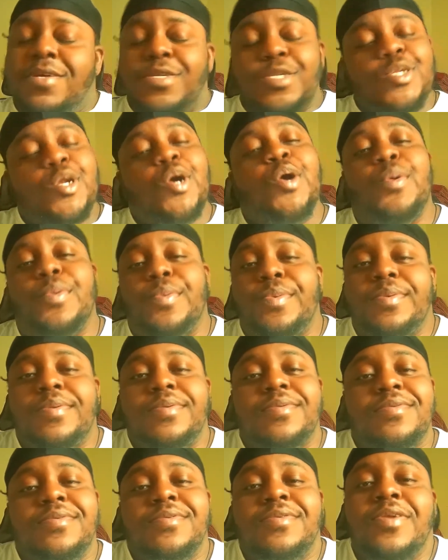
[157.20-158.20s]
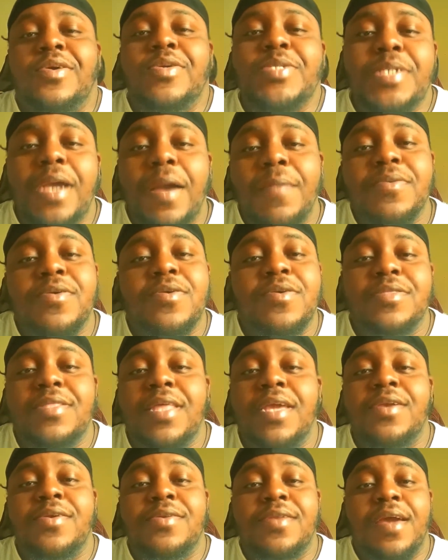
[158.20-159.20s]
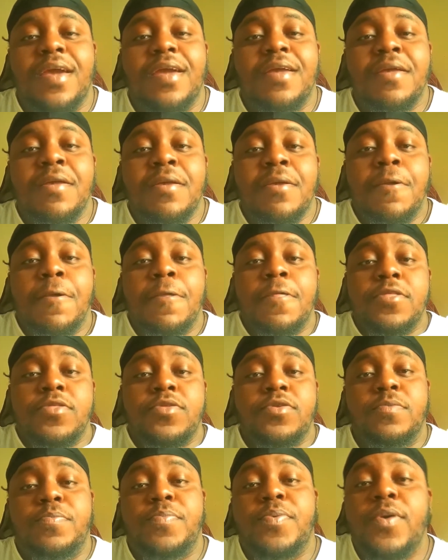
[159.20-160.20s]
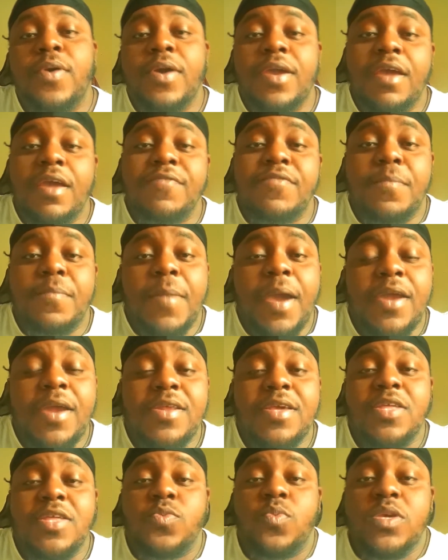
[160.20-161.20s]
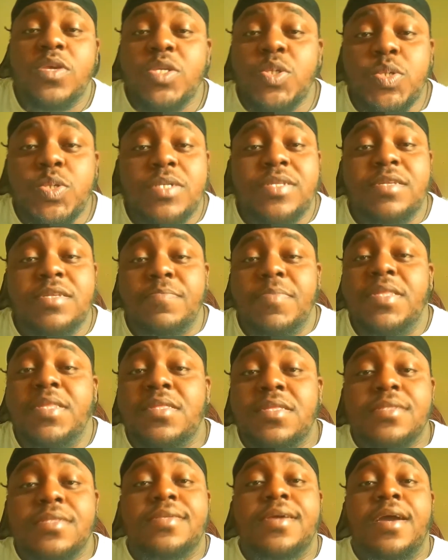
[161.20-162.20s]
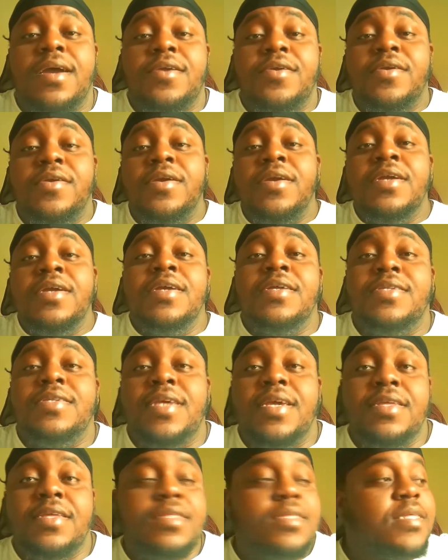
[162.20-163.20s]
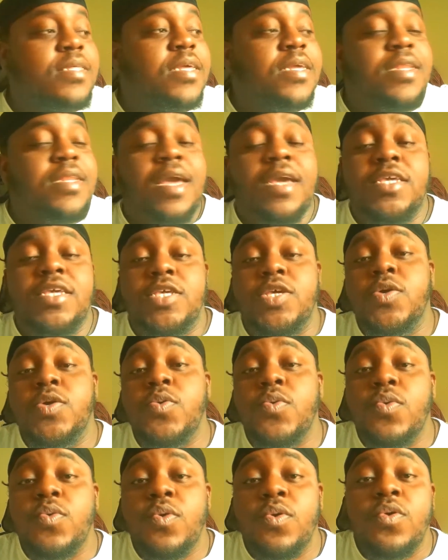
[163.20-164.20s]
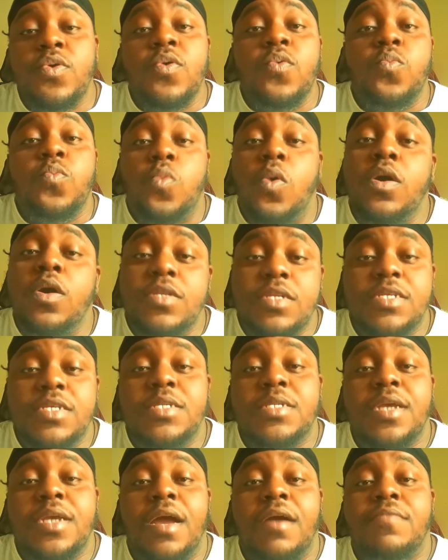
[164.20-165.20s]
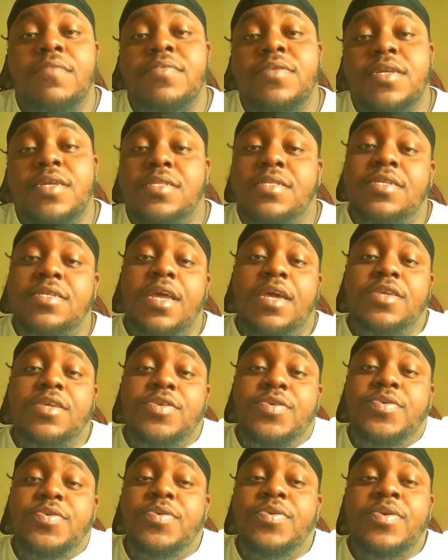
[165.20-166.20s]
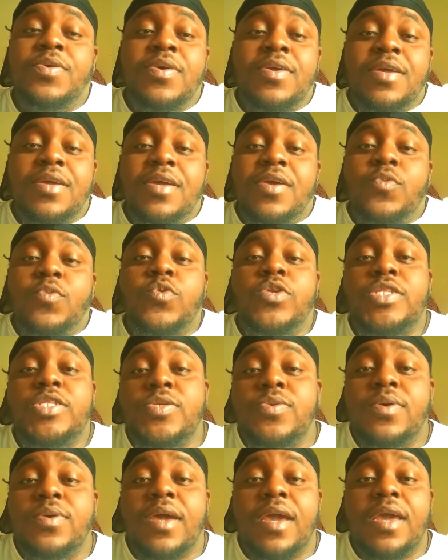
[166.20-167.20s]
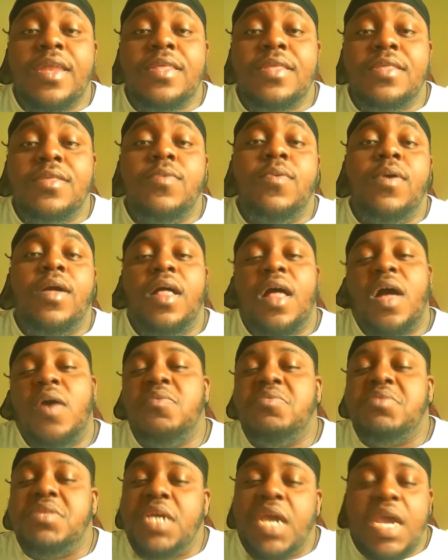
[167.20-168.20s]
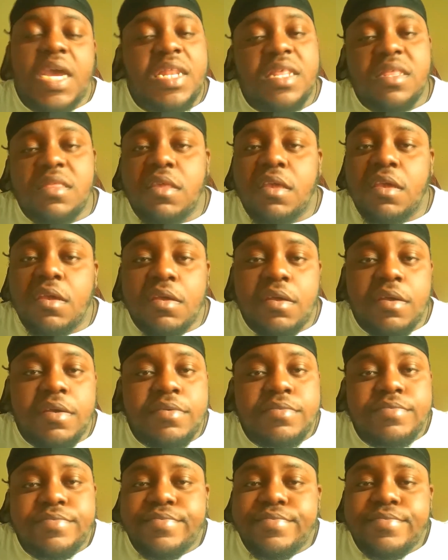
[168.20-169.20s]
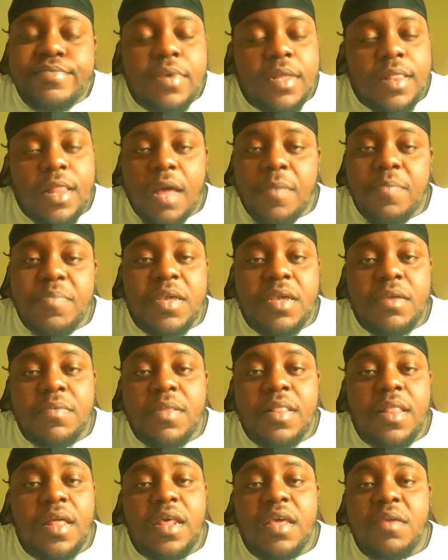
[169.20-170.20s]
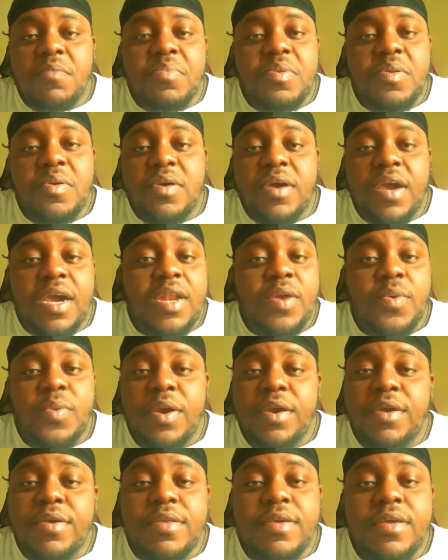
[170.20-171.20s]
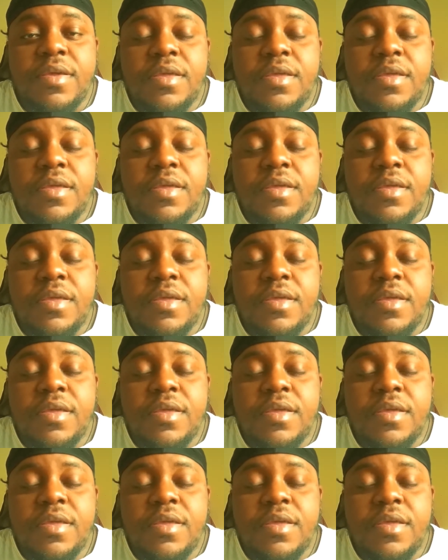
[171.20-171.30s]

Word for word: No, no job is going to tell you that. So the point of the matter is when you dress in business attire, they see that you want this job. They see that you would do any, well, I would say anything because a lot of people, a lot of employees kind of weird.